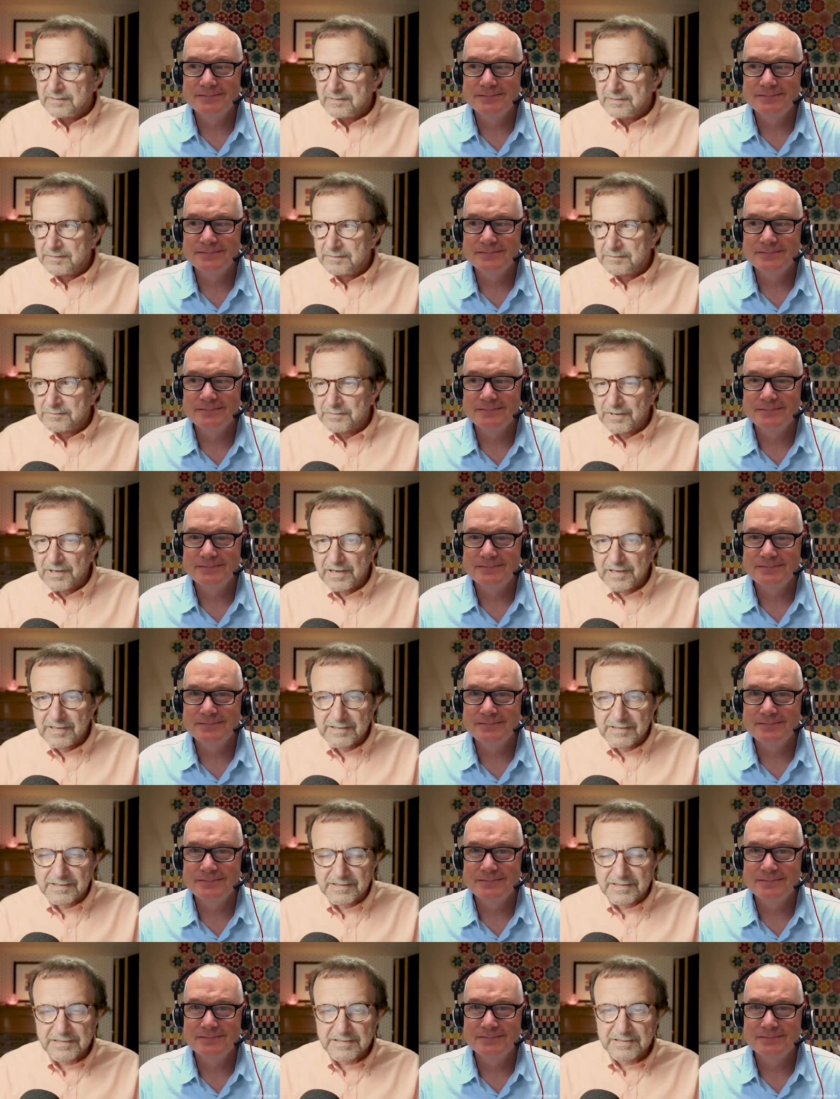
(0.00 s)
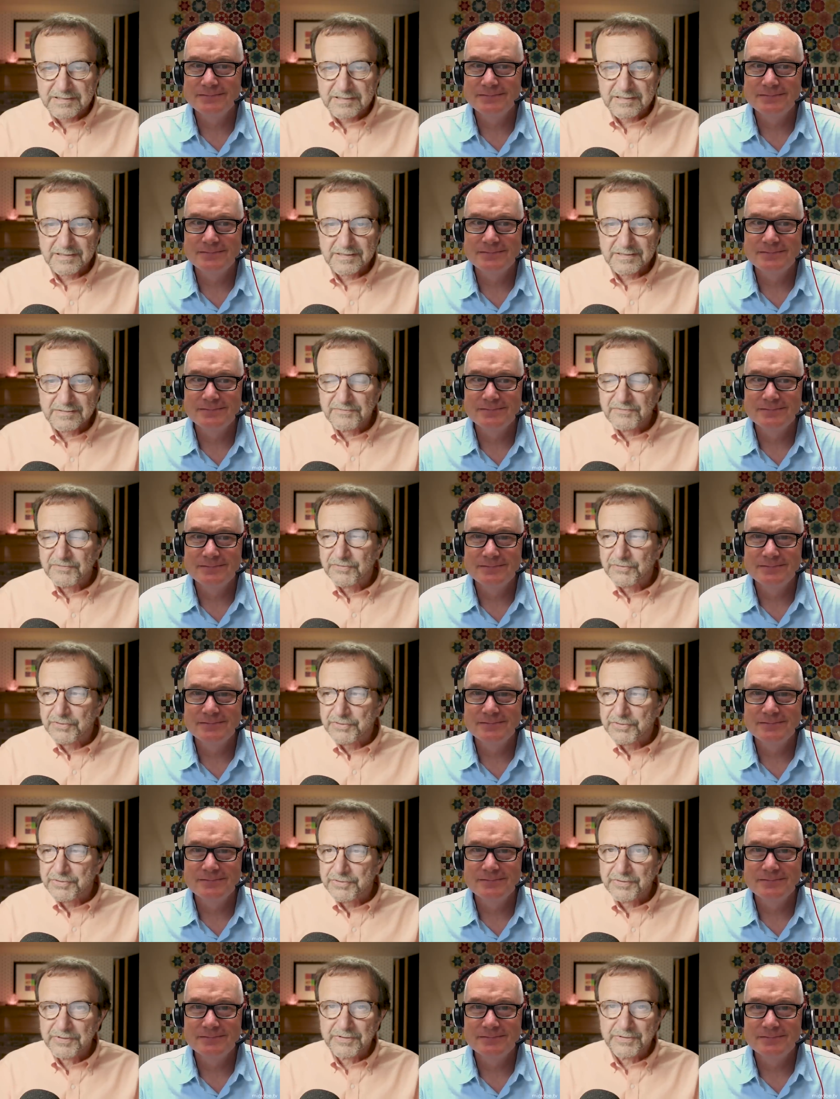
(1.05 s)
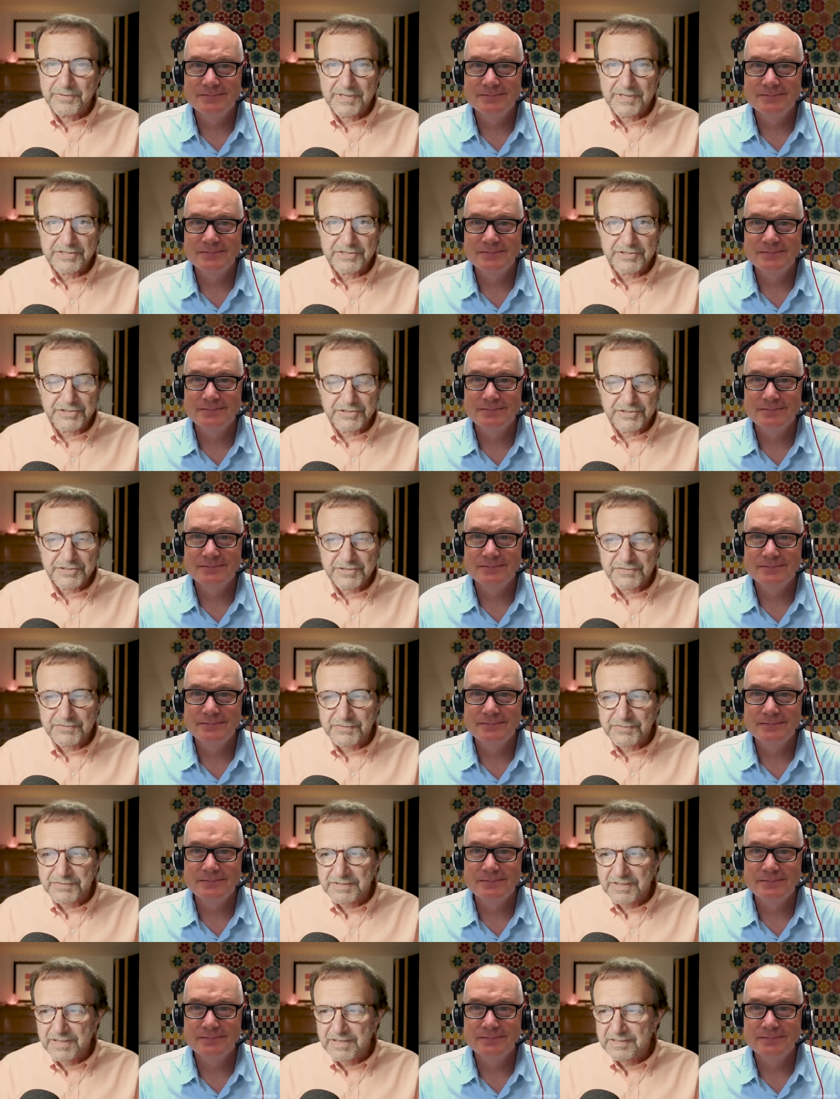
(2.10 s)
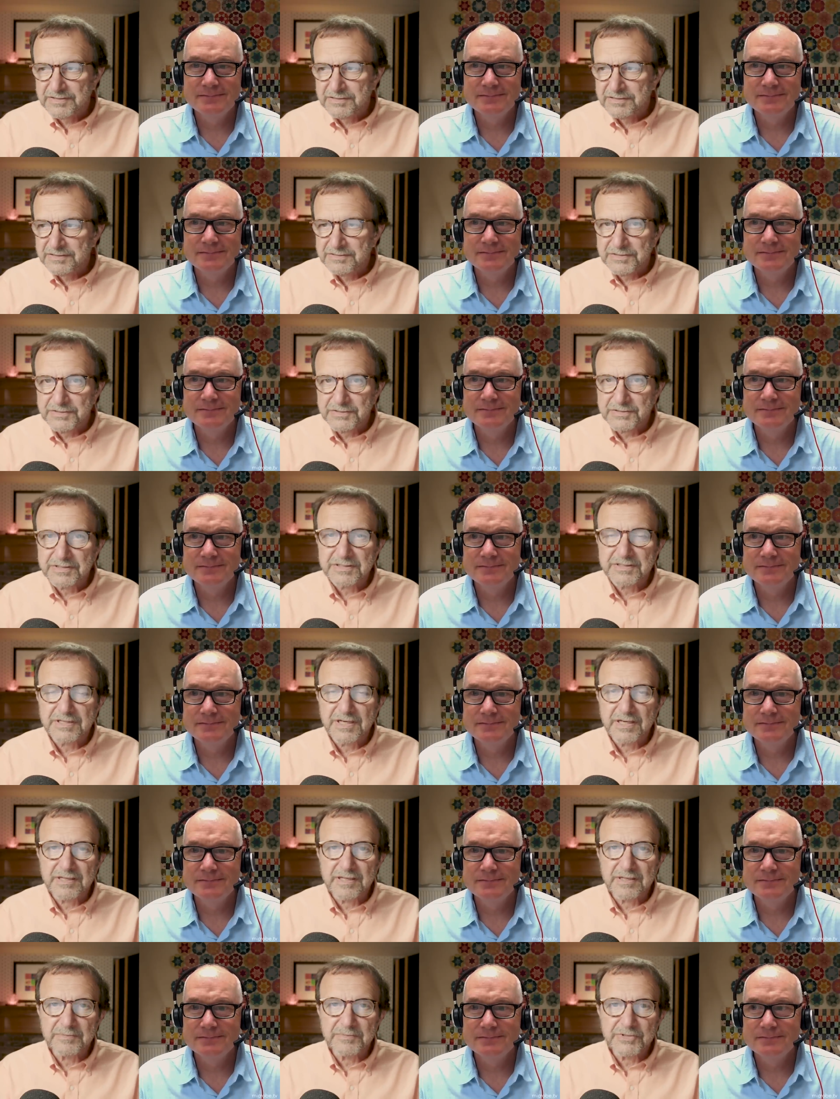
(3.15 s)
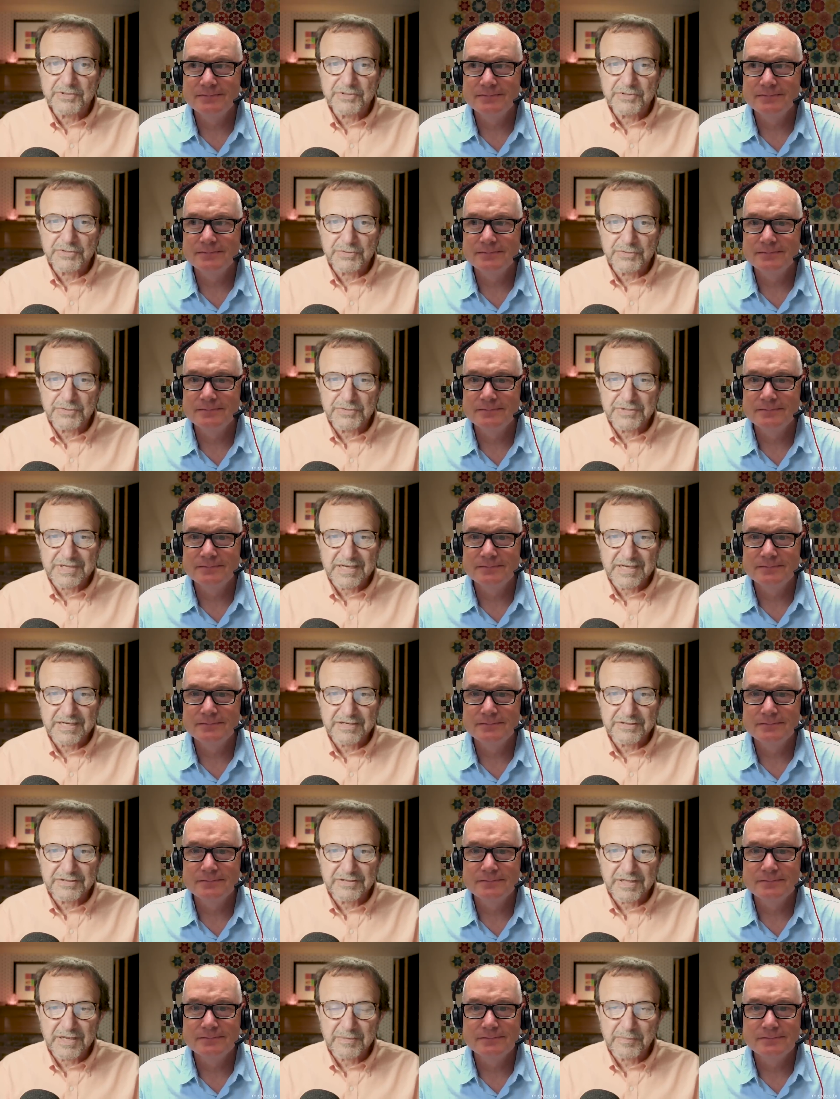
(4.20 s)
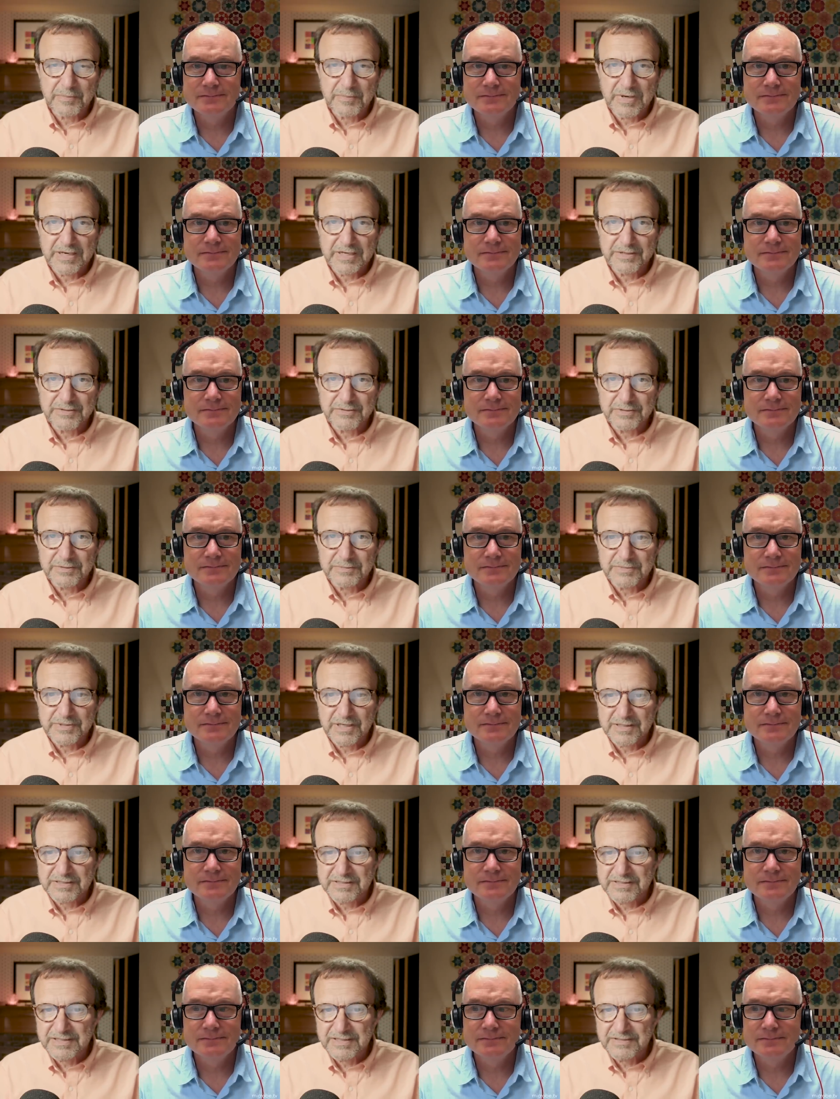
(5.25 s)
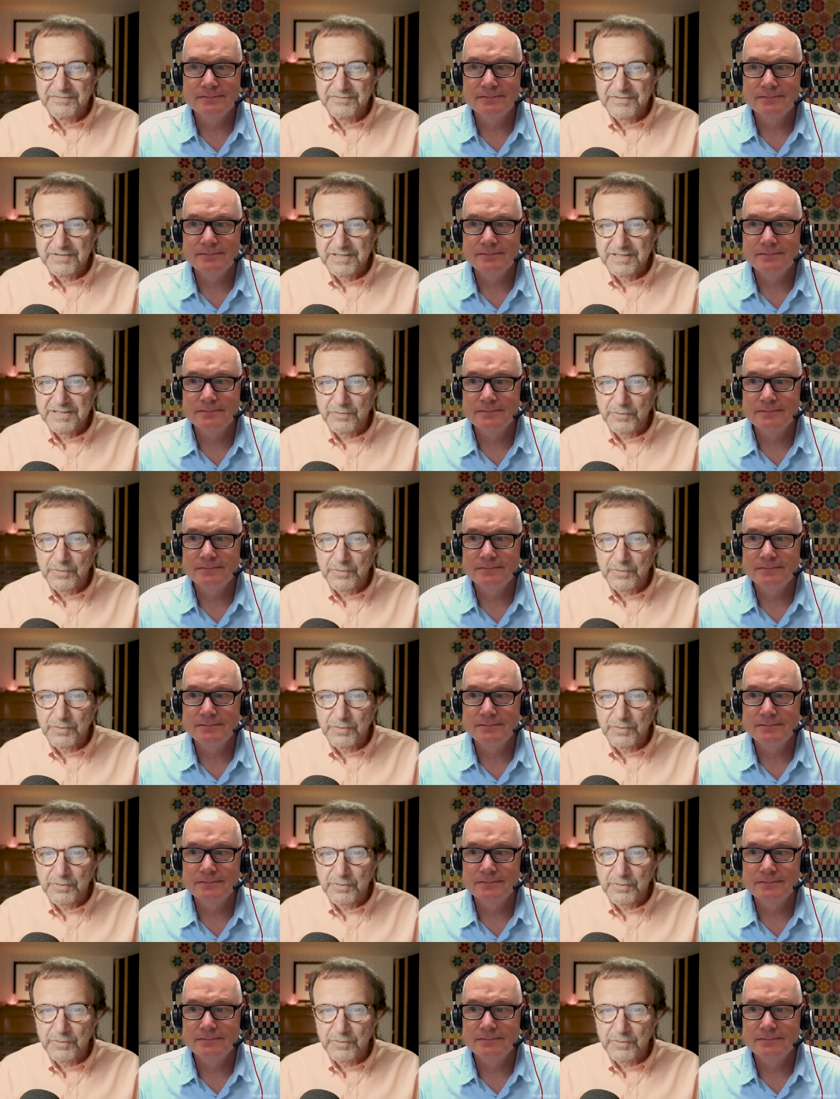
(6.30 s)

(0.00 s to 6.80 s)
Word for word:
Speaker 1: All right. It is time for your questions for Daniel. You can send them to daniel at microbe.tv.